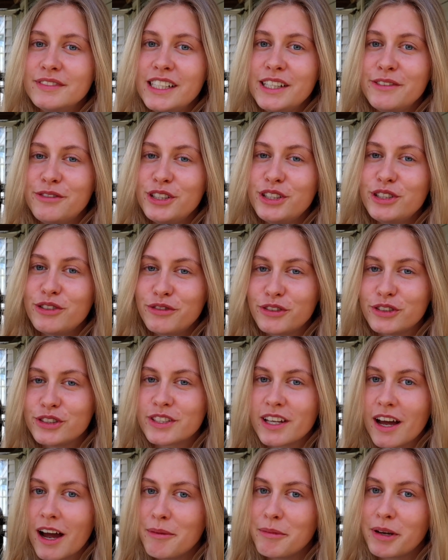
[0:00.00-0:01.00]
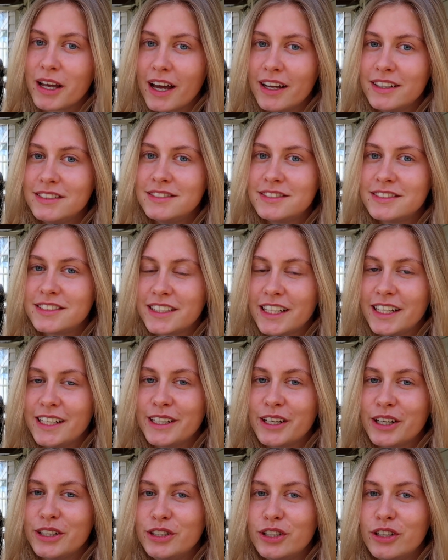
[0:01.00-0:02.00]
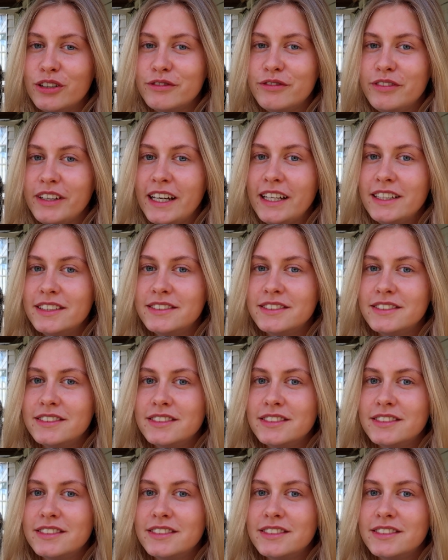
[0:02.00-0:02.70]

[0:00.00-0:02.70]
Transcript: if it's your first time again standing on your own feet,